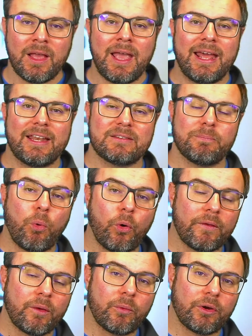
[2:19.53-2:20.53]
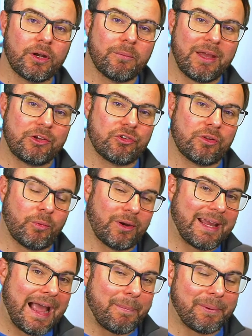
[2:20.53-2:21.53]
And it's important that we're going to make sure that we're
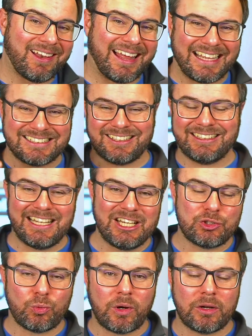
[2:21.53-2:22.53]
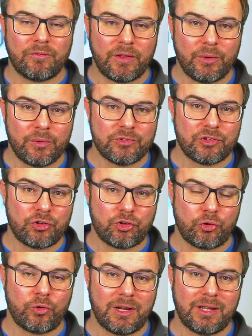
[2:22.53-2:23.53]
capitalizing on each one of those
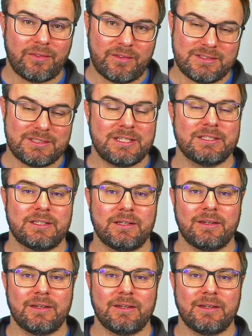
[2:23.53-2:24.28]
during the season.